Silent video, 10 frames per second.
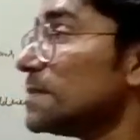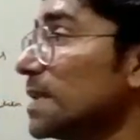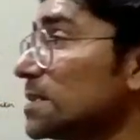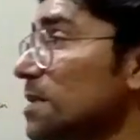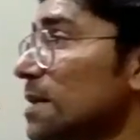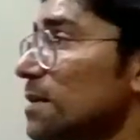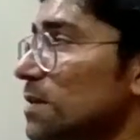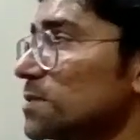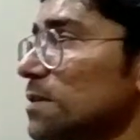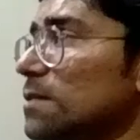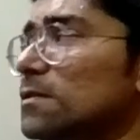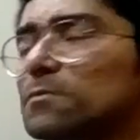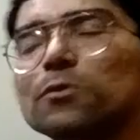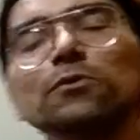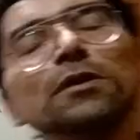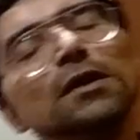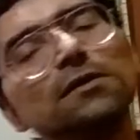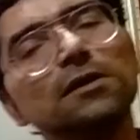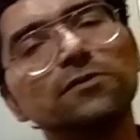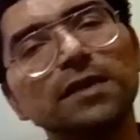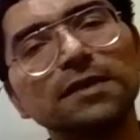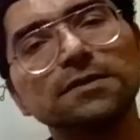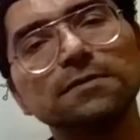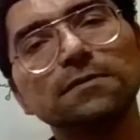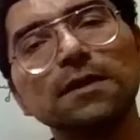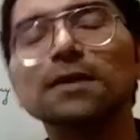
Next, the sun, the moon, the trees.